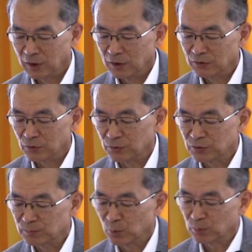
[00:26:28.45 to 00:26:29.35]
So
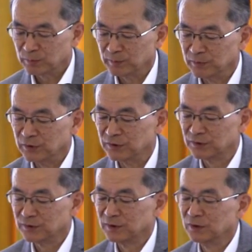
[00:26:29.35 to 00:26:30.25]
root problem
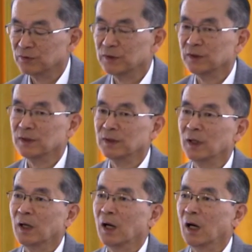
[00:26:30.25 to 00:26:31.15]
is the
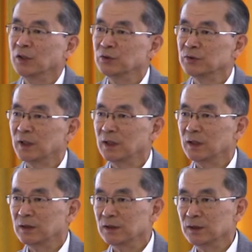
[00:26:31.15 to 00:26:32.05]
UK
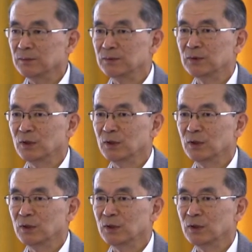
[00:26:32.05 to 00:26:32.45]
leave